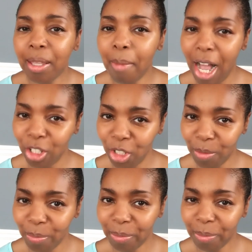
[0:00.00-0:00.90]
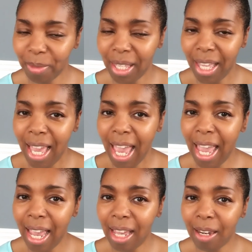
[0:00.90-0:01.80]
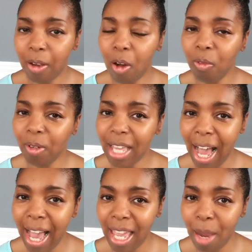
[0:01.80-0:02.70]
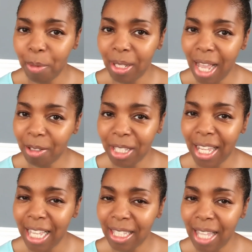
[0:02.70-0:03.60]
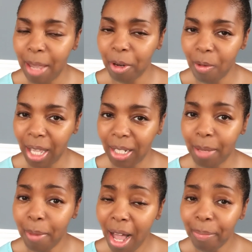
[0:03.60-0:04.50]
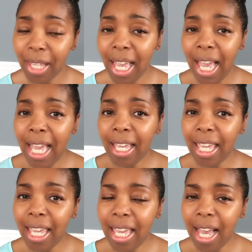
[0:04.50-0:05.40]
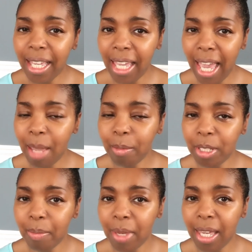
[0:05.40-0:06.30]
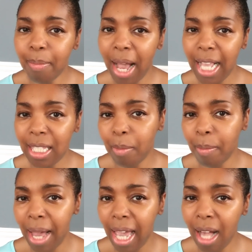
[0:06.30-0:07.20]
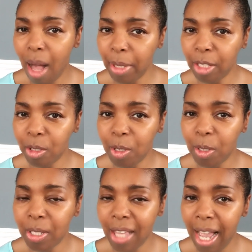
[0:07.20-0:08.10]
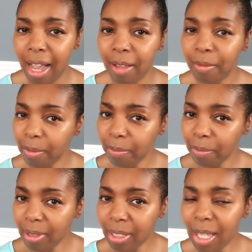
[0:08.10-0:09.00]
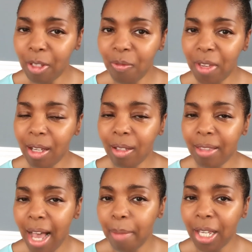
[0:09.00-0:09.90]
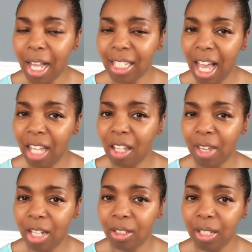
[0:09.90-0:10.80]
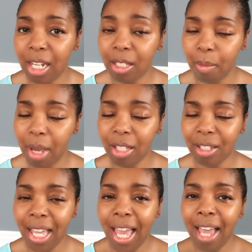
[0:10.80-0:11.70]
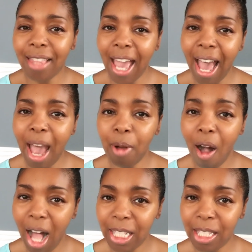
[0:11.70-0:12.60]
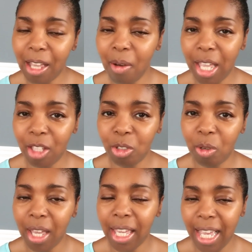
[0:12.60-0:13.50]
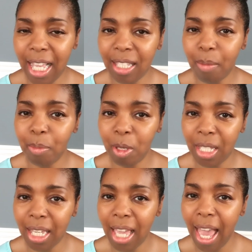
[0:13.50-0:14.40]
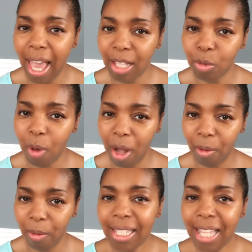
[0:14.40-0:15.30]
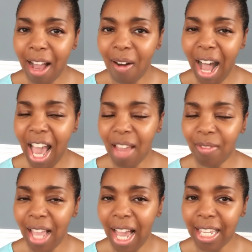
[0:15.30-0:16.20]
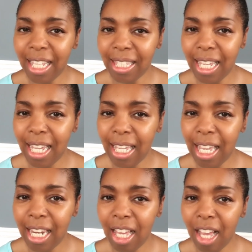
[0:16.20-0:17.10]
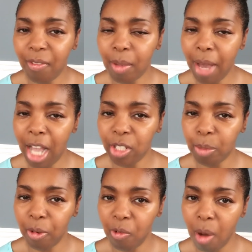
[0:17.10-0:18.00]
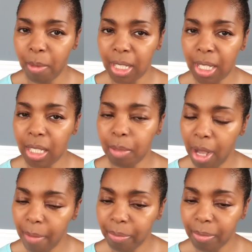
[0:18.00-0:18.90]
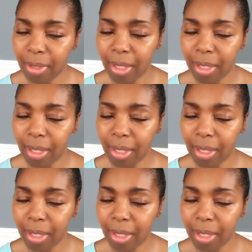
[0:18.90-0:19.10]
Dimash. And hopefully I am pronouncing his name correctly, but he came to me by some of my commenters that seem to feel that because I love Angelina so much, that I will also enjoy his music as well. Now, I have not yet seen any of Dimash's performances, but